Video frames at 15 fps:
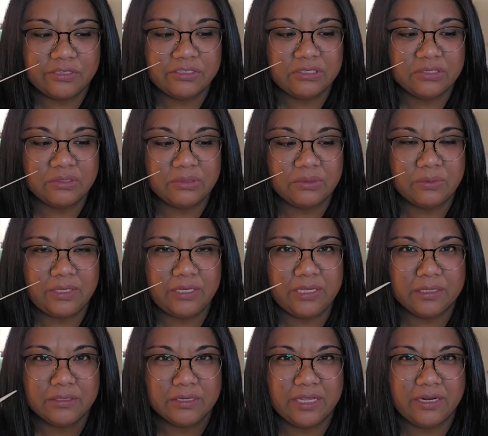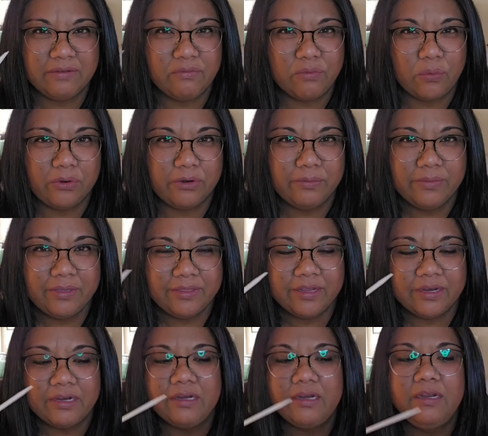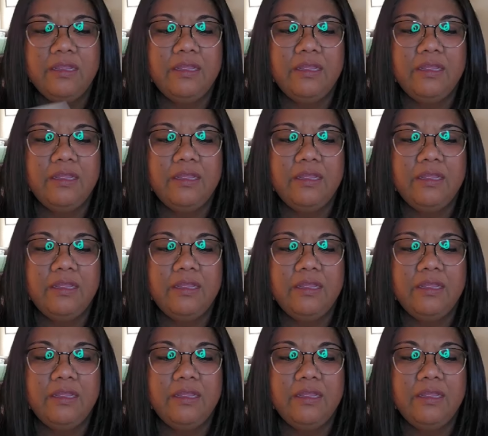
so it got kind of warm in there.